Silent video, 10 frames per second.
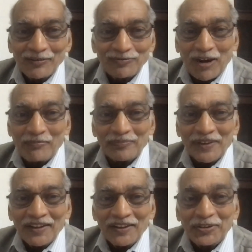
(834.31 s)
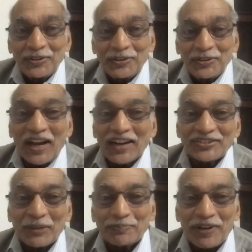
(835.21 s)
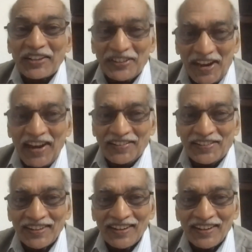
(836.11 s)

From 2, you can't subtract 8.